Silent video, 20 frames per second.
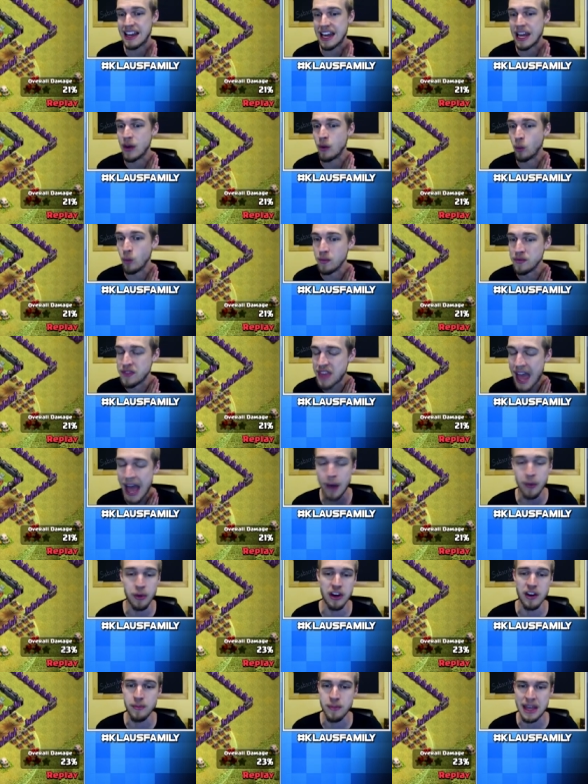It, that
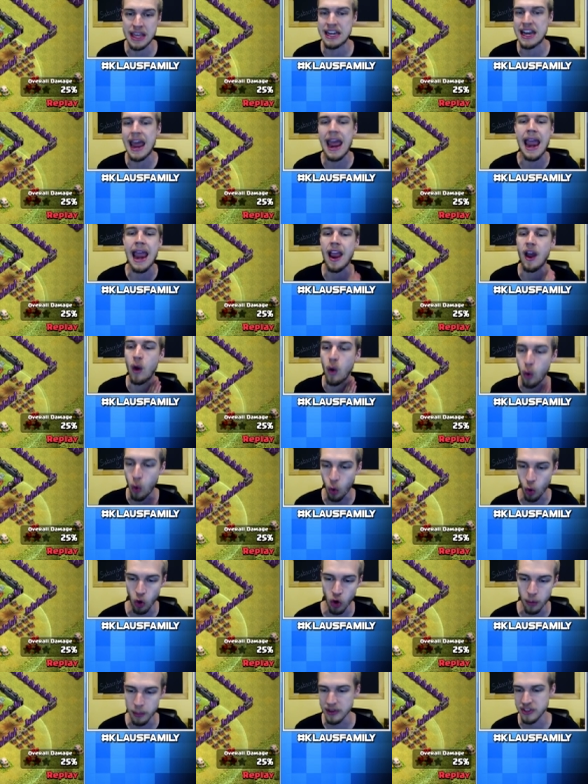would have been a
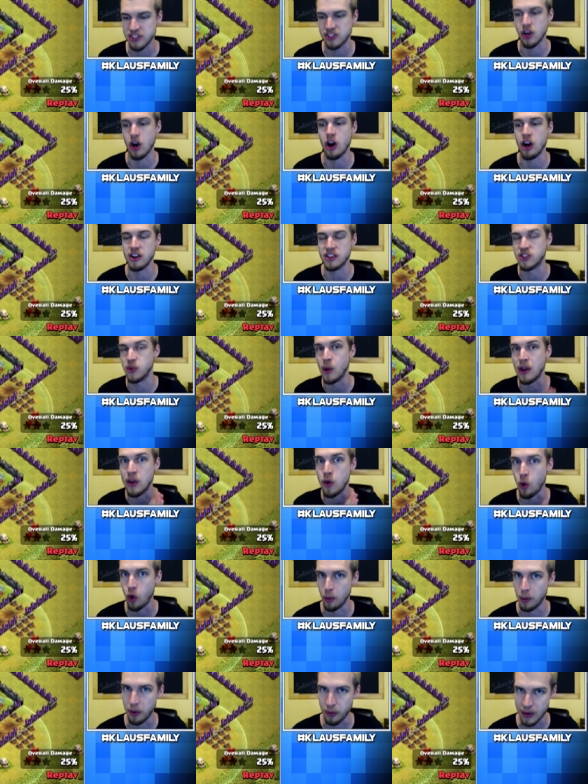horrible start to a
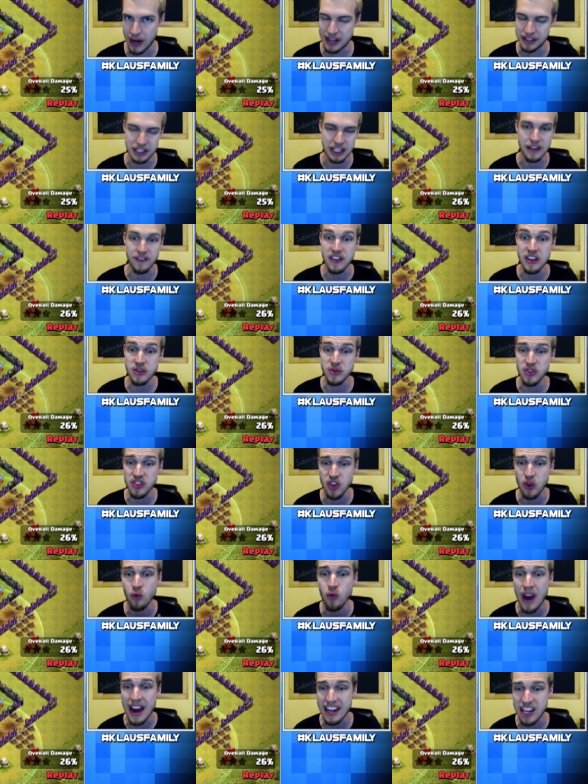normal raid. Like, if this was a
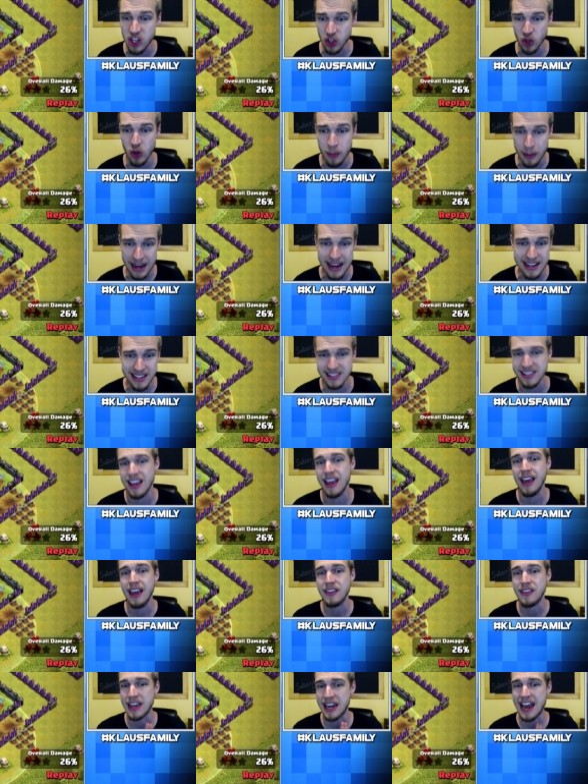regular base
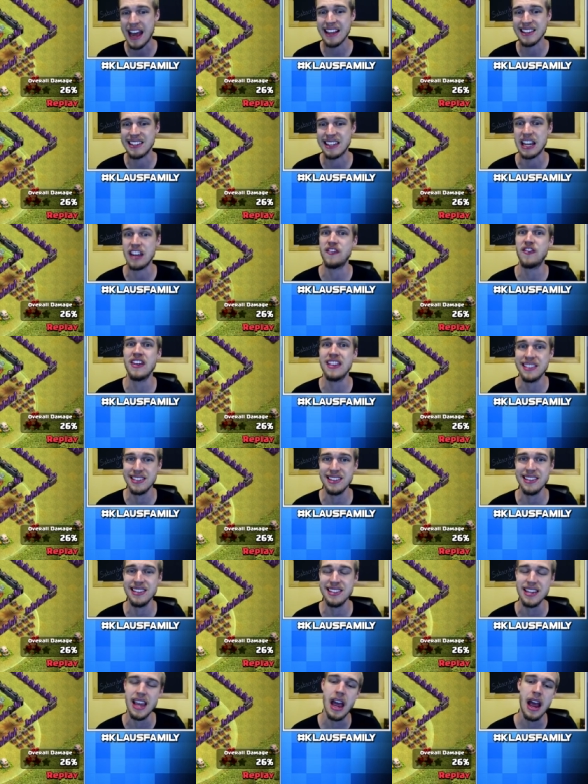that has
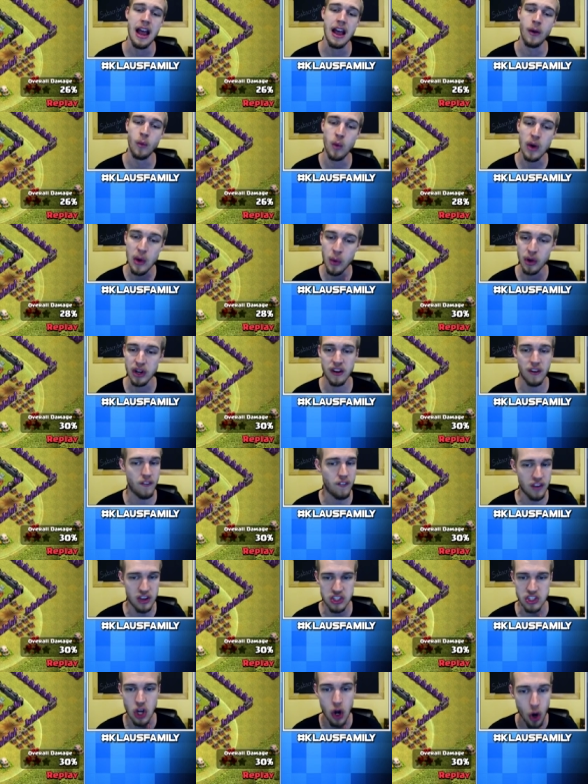defenses, we would have
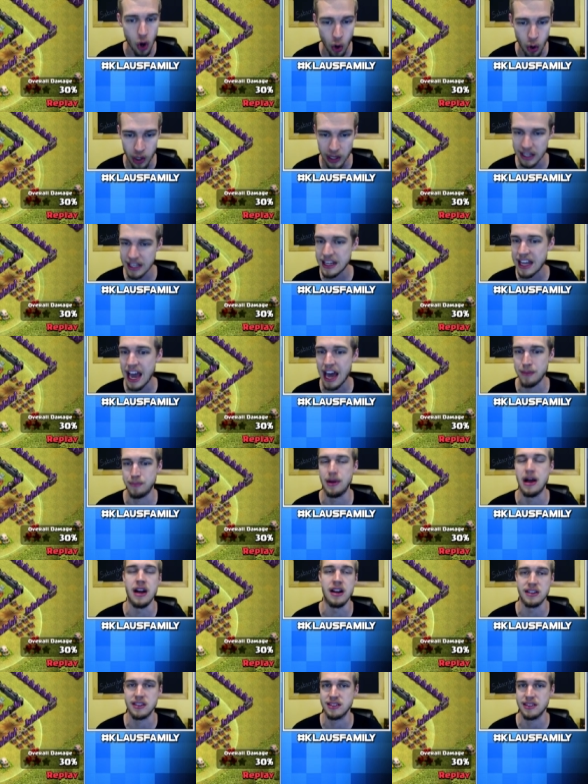totally got
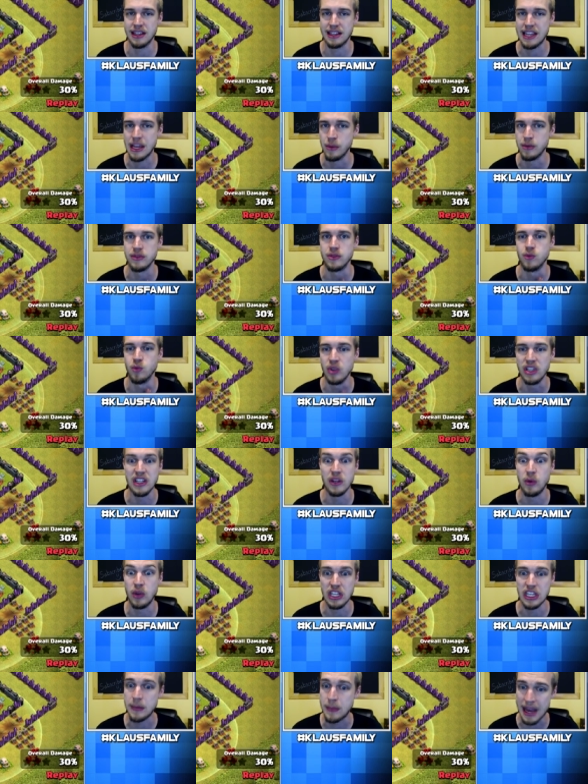punked. Like, it was really,
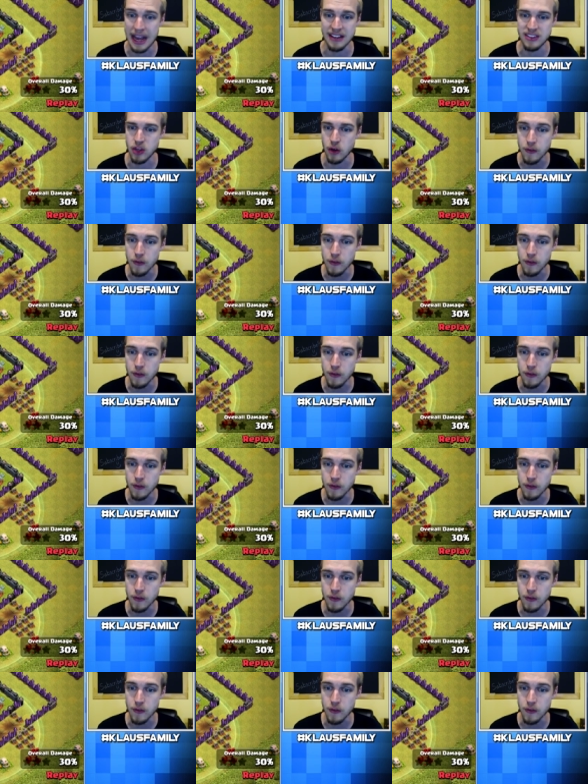really bad.